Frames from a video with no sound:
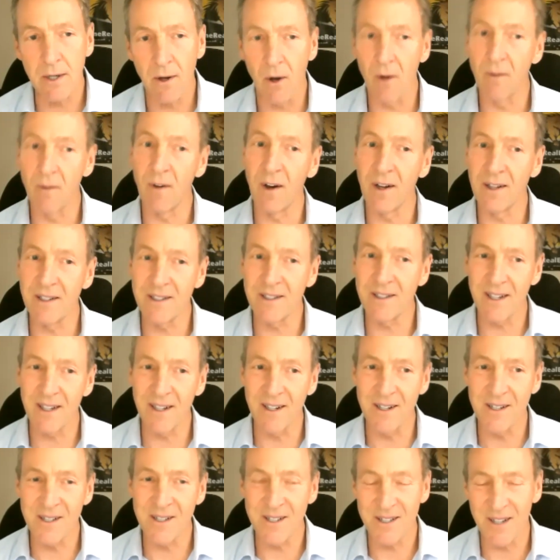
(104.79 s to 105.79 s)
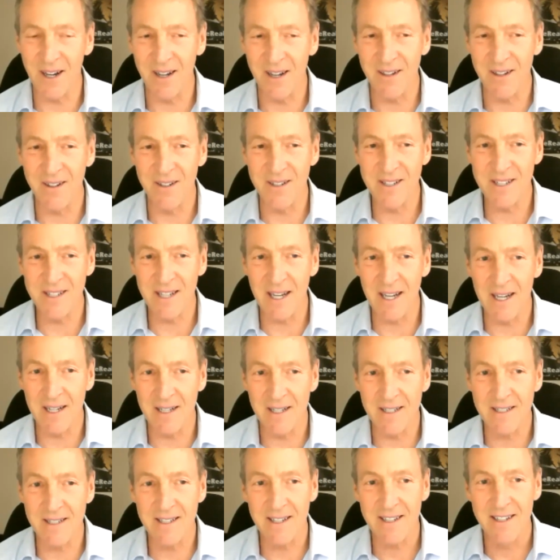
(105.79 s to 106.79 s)
all volunteers, as I understand
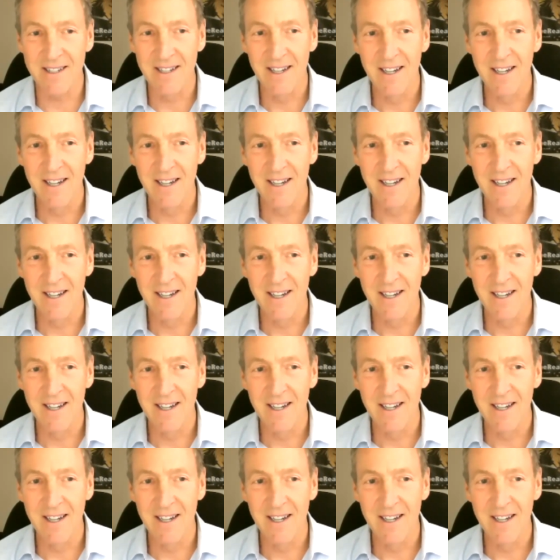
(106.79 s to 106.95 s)
it.